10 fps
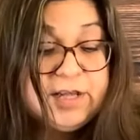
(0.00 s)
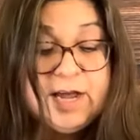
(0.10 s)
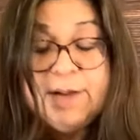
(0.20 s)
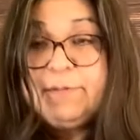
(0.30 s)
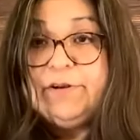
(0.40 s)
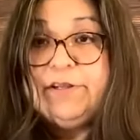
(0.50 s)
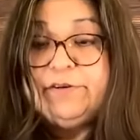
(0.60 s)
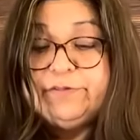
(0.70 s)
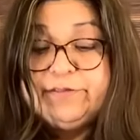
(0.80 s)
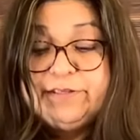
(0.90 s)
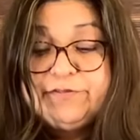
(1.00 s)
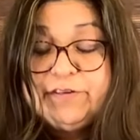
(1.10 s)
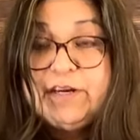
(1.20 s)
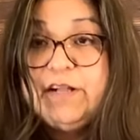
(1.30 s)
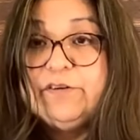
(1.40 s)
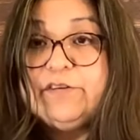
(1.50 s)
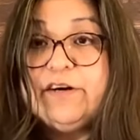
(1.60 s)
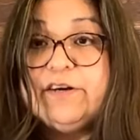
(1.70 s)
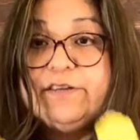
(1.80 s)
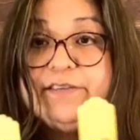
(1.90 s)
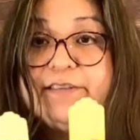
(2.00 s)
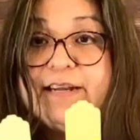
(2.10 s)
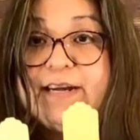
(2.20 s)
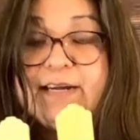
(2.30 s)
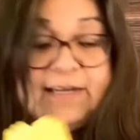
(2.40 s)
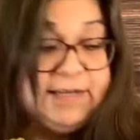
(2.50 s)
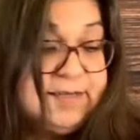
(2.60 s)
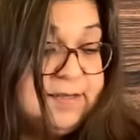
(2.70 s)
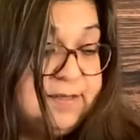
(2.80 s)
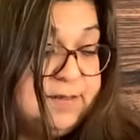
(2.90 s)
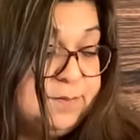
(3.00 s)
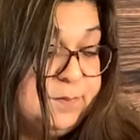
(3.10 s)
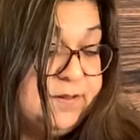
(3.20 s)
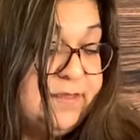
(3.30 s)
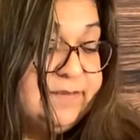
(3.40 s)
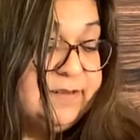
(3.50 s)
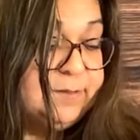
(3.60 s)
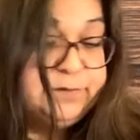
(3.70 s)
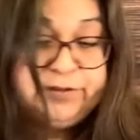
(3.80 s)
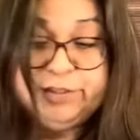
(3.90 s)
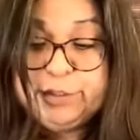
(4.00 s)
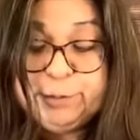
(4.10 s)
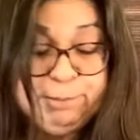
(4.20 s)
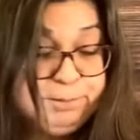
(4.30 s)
I'm going to use different color cardstock, but that's up to you.